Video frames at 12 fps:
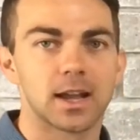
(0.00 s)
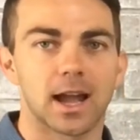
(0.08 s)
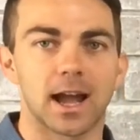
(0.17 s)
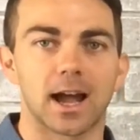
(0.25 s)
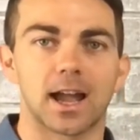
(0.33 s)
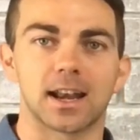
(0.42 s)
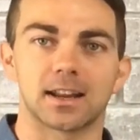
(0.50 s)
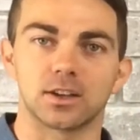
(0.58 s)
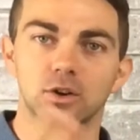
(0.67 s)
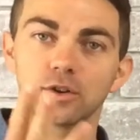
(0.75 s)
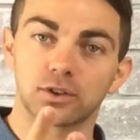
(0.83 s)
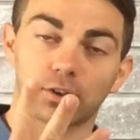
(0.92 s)
and it
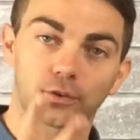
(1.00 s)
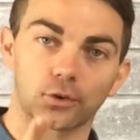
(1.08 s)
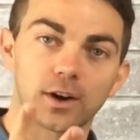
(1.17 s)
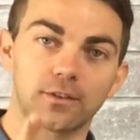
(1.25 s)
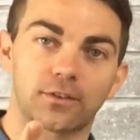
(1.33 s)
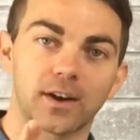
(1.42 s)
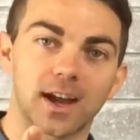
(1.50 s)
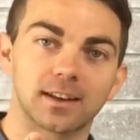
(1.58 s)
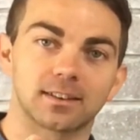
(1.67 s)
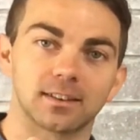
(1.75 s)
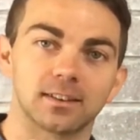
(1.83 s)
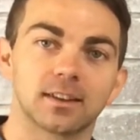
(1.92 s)
uses 3
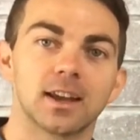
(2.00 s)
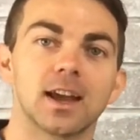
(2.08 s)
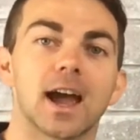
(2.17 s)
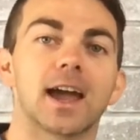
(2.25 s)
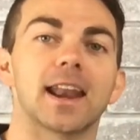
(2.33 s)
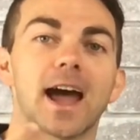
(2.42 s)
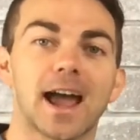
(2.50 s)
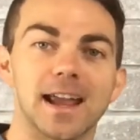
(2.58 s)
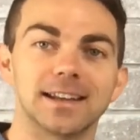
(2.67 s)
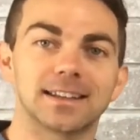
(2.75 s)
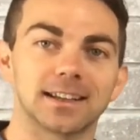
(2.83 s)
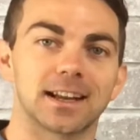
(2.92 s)
phases at
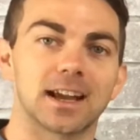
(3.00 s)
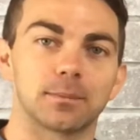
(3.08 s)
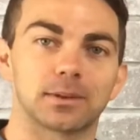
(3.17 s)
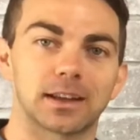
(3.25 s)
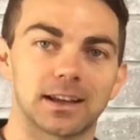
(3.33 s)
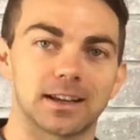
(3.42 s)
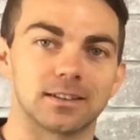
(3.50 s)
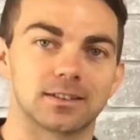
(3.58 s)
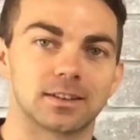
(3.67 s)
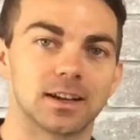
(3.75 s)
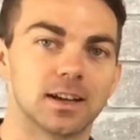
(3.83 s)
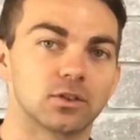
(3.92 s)
18 amps
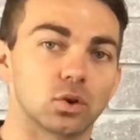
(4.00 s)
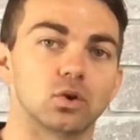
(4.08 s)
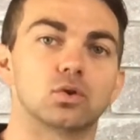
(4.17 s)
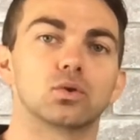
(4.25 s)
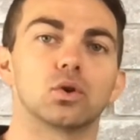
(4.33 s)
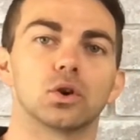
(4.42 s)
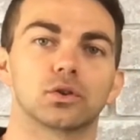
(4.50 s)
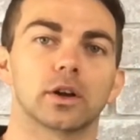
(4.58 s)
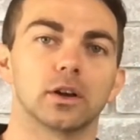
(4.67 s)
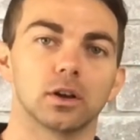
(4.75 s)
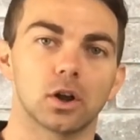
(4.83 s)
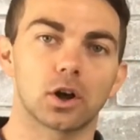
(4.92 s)
each. So it draws a
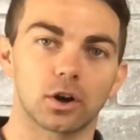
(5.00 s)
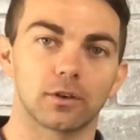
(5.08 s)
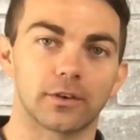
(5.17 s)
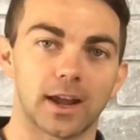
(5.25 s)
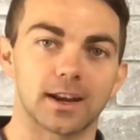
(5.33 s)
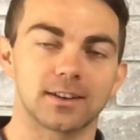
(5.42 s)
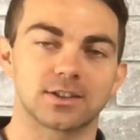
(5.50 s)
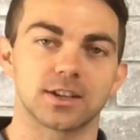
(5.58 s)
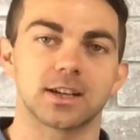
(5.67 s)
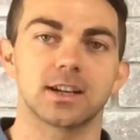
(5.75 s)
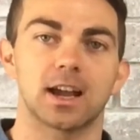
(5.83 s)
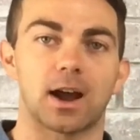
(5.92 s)
lot of
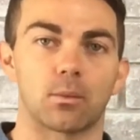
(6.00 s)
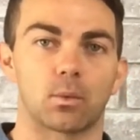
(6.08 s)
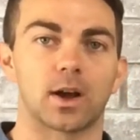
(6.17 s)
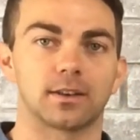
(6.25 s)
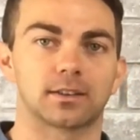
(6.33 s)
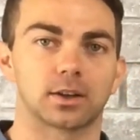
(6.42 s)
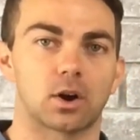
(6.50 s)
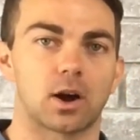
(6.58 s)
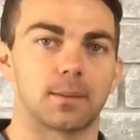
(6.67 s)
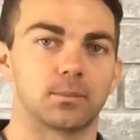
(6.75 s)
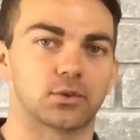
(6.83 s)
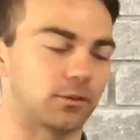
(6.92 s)
energy at one
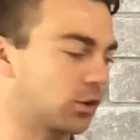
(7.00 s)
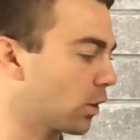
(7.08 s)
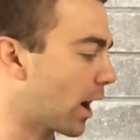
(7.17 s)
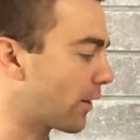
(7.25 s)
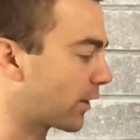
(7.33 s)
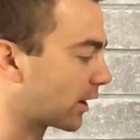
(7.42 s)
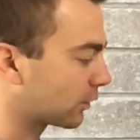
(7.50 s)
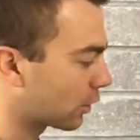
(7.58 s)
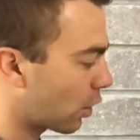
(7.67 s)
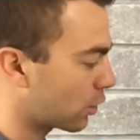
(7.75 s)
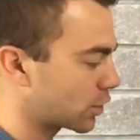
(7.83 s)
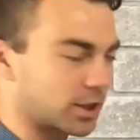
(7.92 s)
time. So if you're having
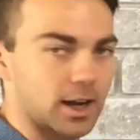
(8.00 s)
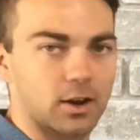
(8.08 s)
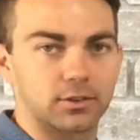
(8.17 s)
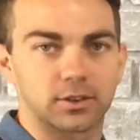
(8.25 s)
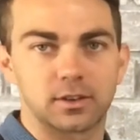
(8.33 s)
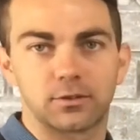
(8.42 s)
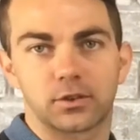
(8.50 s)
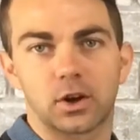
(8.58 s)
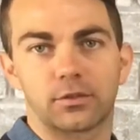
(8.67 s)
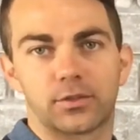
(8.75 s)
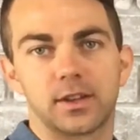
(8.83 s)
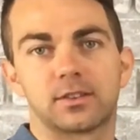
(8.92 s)
long showers and you've
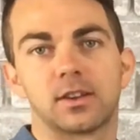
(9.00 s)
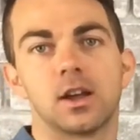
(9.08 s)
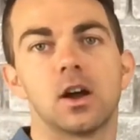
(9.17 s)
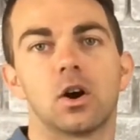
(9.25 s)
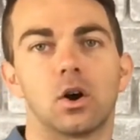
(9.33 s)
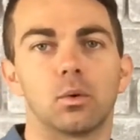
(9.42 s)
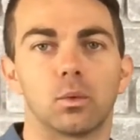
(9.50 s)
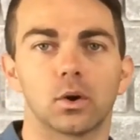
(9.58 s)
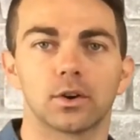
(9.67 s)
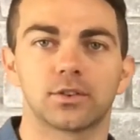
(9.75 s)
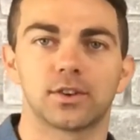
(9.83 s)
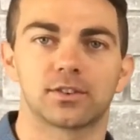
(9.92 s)
got this hot
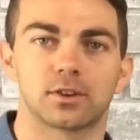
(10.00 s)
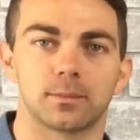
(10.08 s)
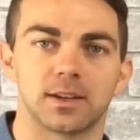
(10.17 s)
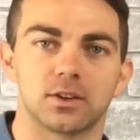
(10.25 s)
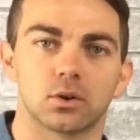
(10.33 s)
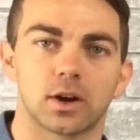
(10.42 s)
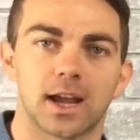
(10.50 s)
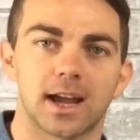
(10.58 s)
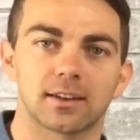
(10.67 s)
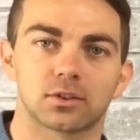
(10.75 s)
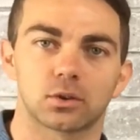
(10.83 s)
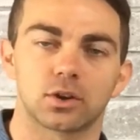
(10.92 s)
water system in your
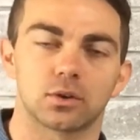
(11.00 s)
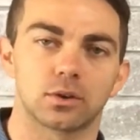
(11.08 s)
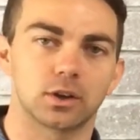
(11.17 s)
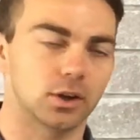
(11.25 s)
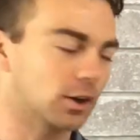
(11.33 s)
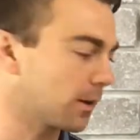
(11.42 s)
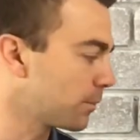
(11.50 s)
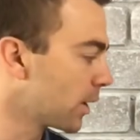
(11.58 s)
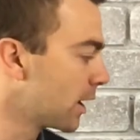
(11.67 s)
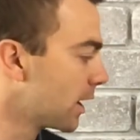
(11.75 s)
house or your unit,